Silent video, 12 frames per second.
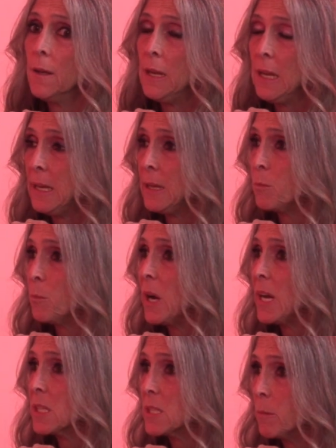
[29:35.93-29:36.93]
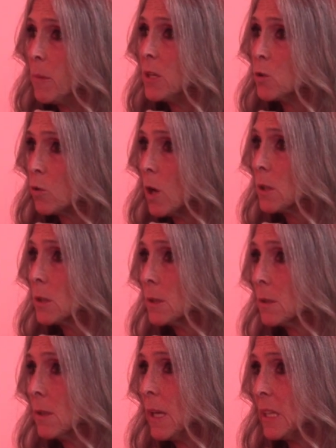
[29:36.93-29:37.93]
hit by a cement truck
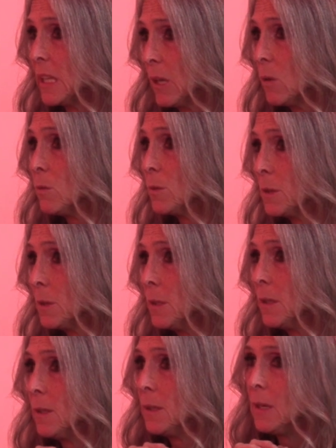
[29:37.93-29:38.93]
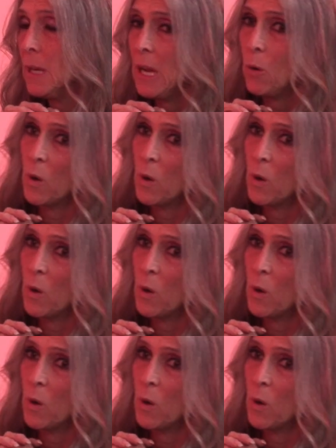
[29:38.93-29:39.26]
and killed. And